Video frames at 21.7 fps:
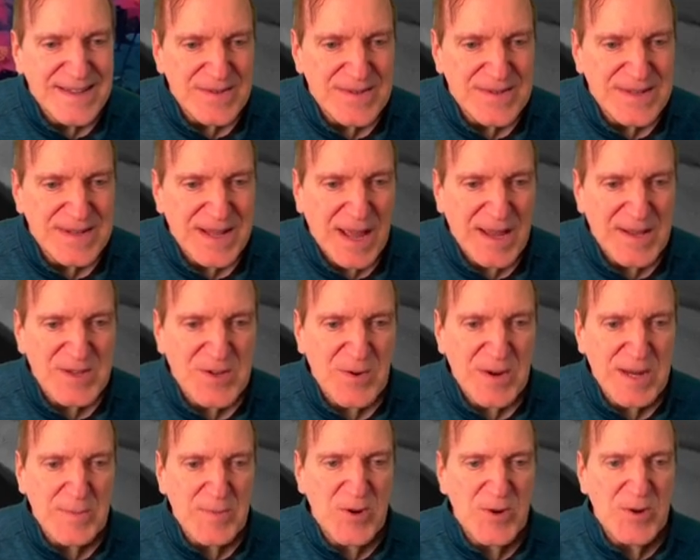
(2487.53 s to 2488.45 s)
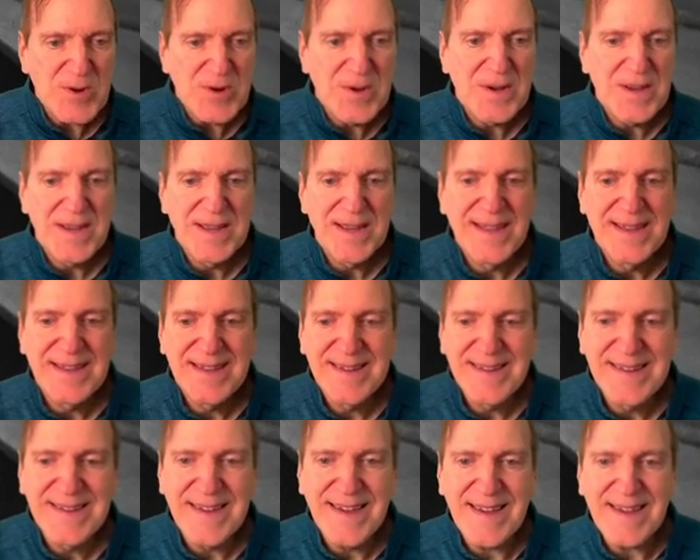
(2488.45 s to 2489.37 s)
skyscraper.
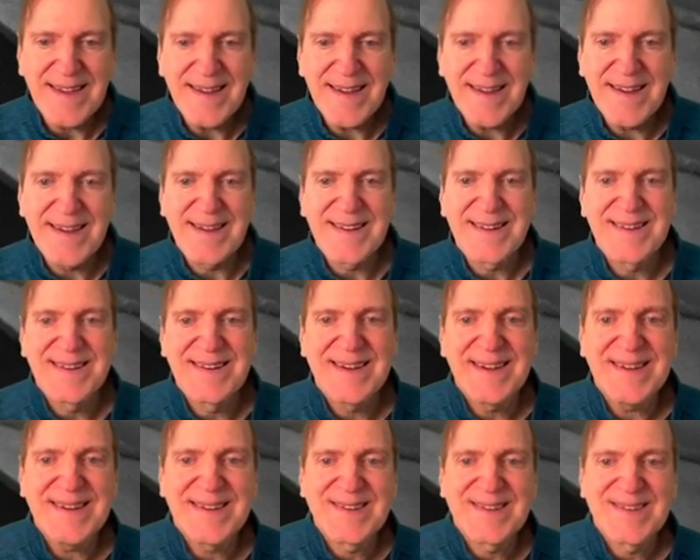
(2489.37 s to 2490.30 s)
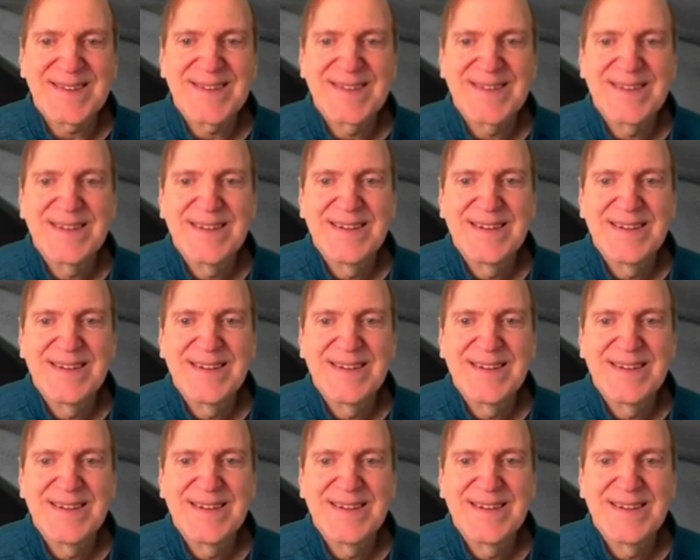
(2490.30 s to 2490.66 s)
Yeah, nice.